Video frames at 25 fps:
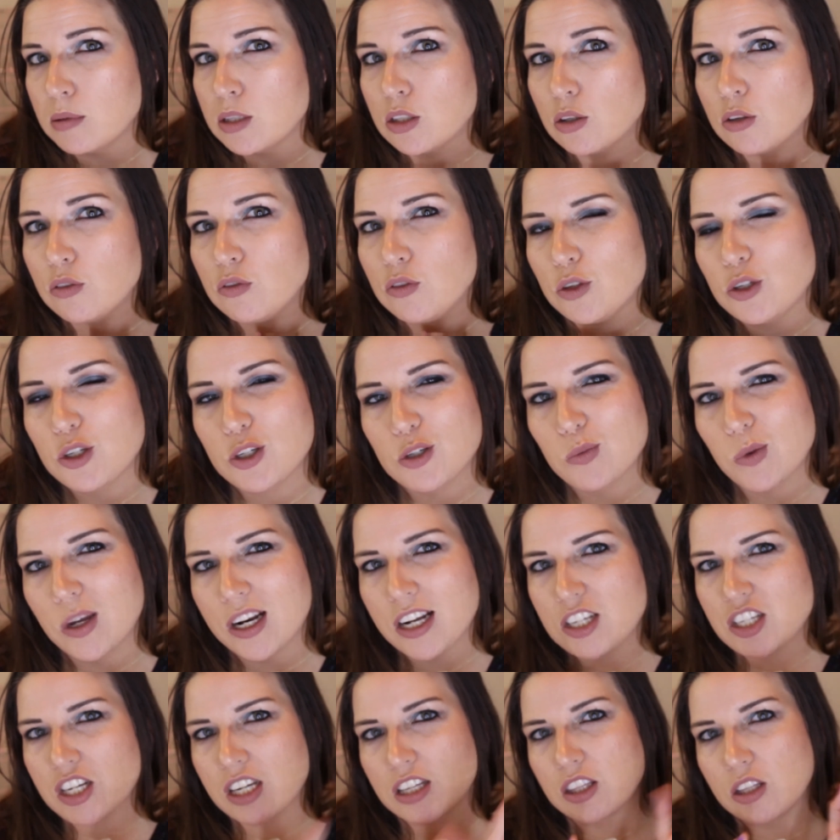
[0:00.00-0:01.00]
So if you just
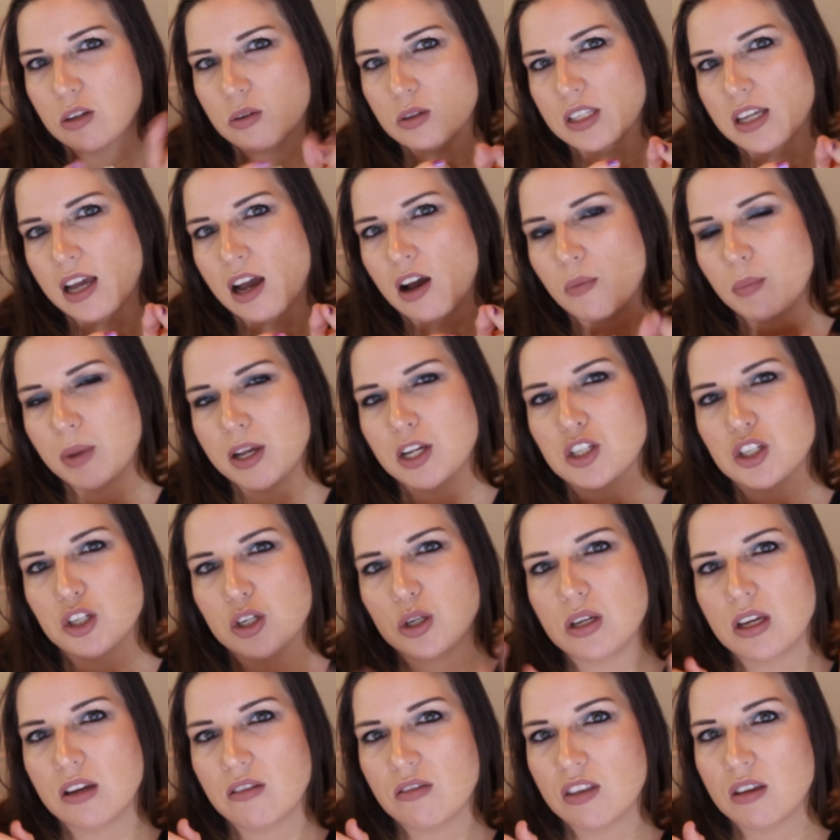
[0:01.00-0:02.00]
want to check those out, make sure
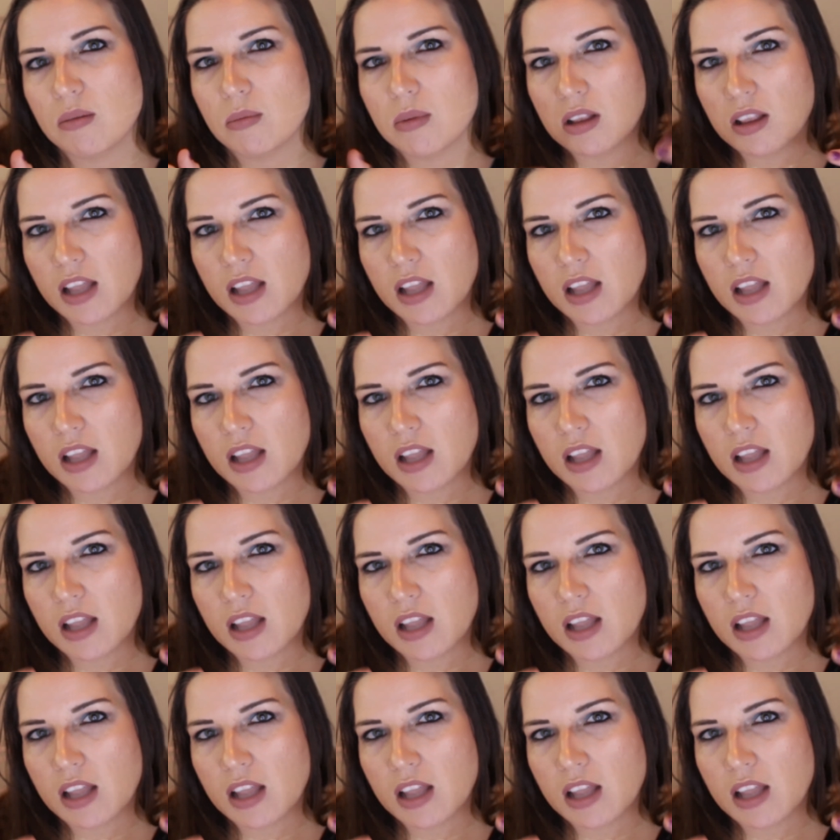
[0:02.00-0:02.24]
you give them